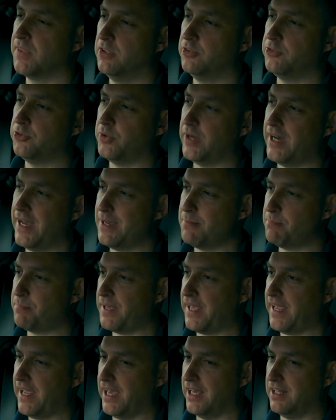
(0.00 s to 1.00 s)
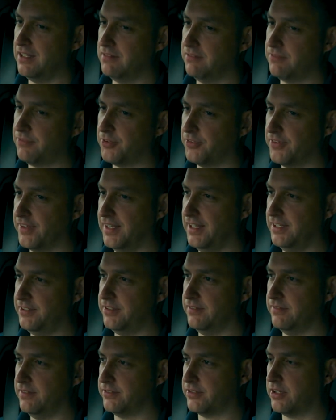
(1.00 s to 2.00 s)
So I am paying for the
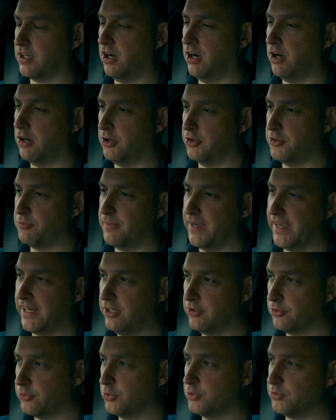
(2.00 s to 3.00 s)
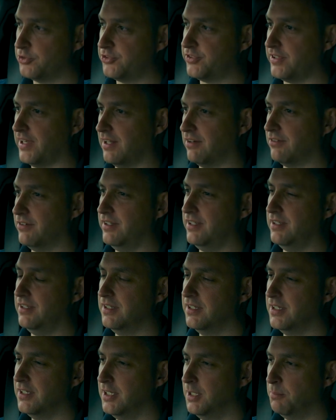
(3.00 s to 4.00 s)
lease of this car out of my gross salary
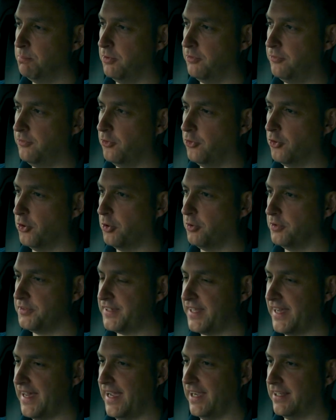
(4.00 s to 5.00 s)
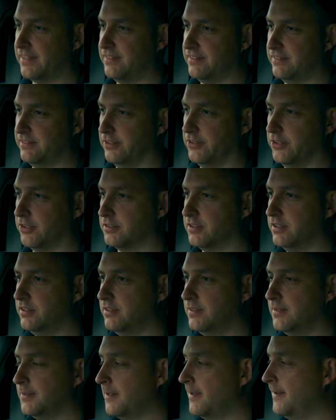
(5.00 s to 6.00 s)
before tax is
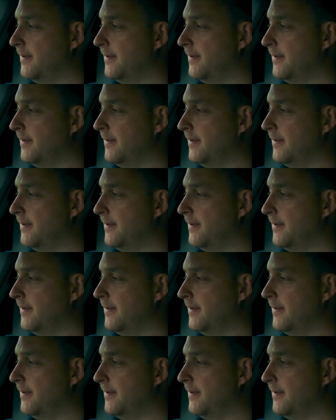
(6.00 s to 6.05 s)
deducted.